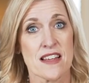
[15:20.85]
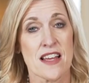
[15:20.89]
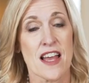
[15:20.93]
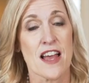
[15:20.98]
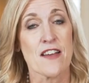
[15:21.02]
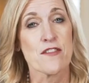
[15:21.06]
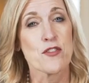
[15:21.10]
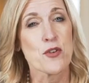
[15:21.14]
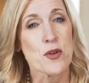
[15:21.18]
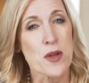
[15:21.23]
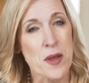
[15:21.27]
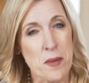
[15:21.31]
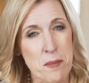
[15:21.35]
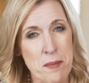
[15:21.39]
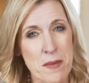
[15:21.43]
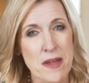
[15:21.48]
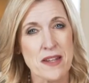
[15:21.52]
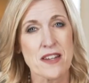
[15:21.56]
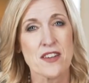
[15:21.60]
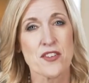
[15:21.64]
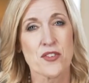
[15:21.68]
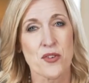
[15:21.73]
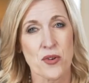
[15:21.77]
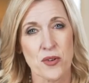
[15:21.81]
Have you
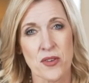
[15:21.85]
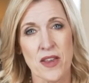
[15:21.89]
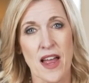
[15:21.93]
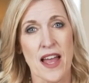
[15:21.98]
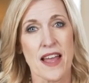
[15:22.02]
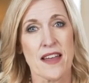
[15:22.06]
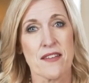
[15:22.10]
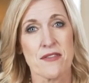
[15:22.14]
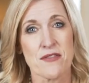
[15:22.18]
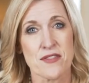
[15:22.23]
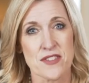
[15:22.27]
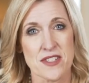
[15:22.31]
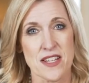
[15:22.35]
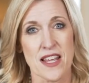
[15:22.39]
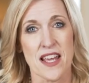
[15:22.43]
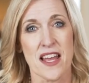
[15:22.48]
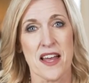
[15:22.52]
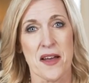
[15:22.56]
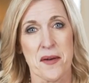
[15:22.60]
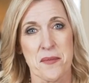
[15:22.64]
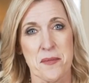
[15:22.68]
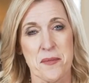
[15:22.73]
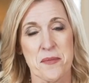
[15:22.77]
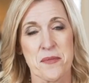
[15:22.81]
committed your life to
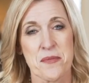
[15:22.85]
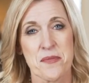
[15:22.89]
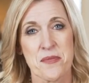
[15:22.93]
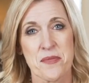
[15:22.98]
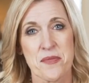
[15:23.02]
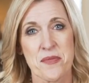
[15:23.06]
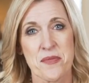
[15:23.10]
Him?